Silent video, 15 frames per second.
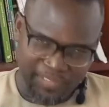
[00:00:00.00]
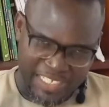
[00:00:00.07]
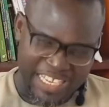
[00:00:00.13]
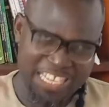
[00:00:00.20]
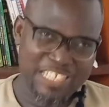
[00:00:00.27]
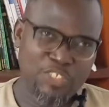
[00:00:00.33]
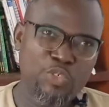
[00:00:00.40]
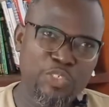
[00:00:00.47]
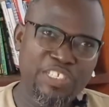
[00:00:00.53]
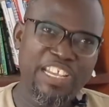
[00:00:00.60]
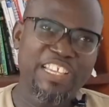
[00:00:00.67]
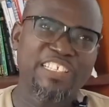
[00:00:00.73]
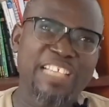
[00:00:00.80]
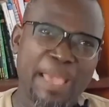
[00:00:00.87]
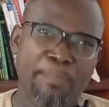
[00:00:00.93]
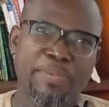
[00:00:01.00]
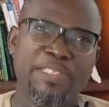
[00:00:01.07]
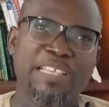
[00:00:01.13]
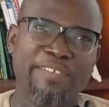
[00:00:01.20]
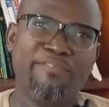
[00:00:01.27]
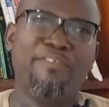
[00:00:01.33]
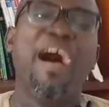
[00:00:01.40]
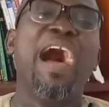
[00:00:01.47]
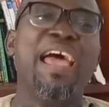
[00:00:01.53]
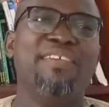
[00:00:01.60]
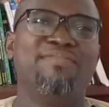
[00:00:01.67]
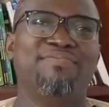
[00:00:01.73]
In today's episode 5,